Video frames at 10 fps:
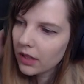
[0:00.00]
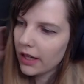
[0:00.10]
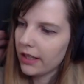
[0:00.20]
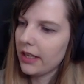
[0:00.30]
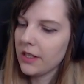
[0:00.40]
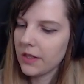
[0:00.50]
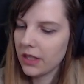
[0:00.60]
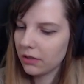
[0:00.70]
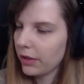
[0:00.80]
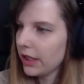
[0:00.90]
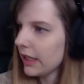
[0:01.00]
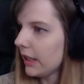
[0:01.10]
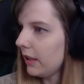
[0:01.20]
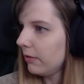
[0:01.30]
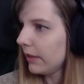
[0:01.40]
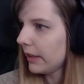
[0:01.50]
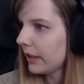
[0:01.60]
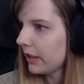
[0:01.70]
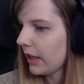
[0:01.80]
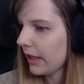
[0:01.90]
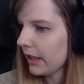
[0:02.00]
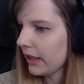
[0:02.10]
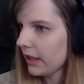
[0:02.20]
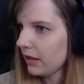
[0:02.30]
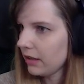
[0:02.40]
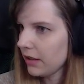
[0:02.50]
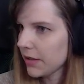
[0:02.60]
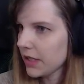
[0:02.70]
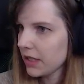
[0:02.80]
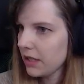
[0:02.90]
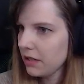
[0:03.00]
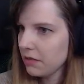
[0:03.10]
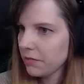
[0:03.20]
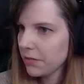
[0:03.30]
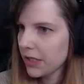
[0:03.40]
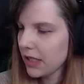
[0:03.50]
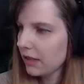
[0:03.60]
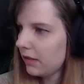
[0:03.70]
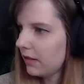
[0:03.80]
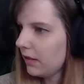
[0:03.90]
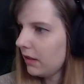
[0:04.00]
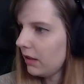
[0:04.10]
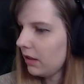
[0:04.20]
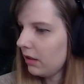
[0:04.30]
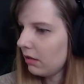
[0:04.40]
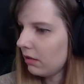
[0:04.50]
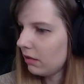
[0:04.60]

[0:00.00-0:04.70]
Hannah is not going anywhere. And it seems that the